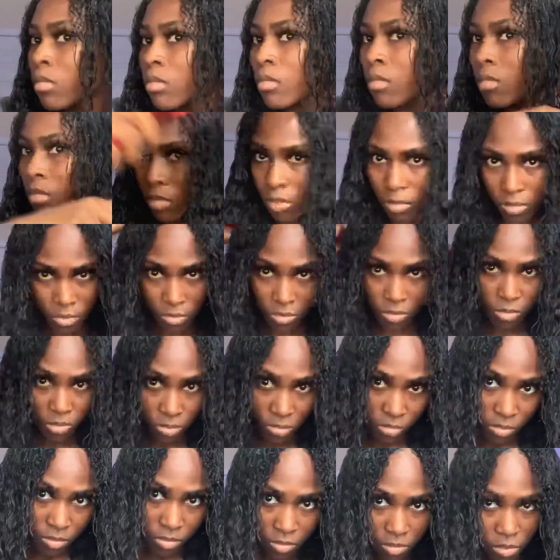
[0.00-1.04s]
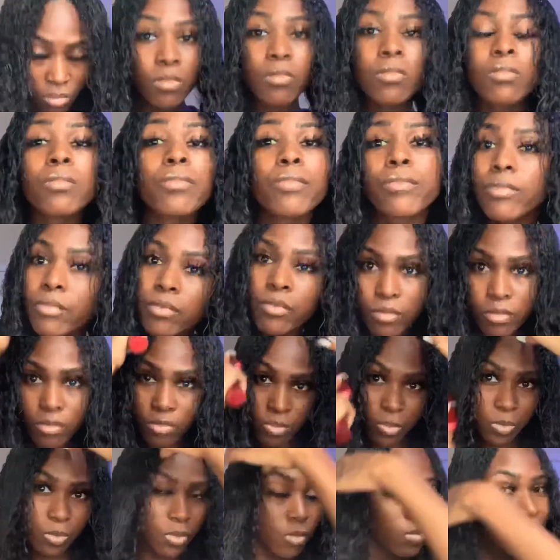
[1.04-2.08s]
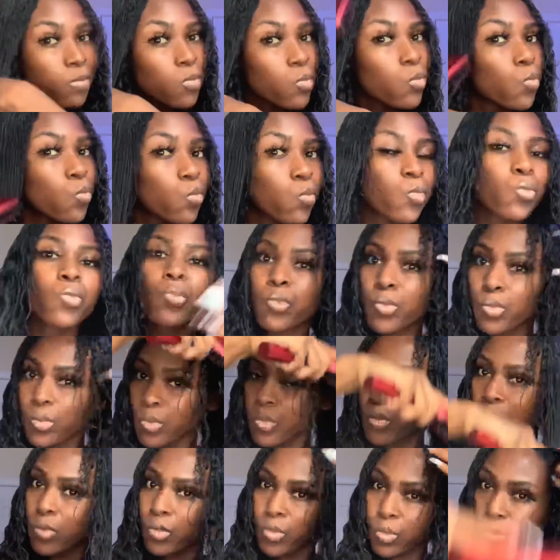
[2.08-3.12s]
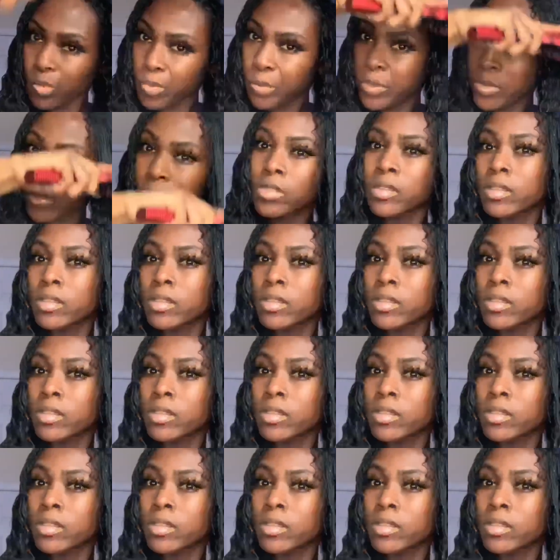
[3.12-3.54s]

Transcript: Been too long for niggas so cheap. Being flex OD, sex OD.